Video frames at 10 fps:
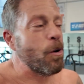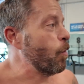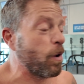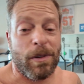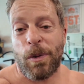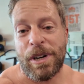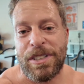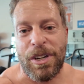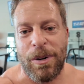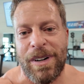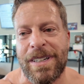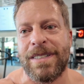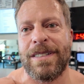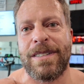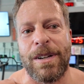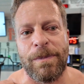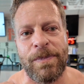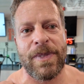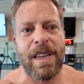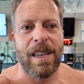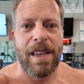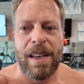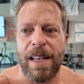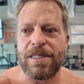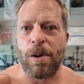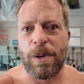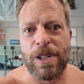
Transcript: or the 42. So that's what we're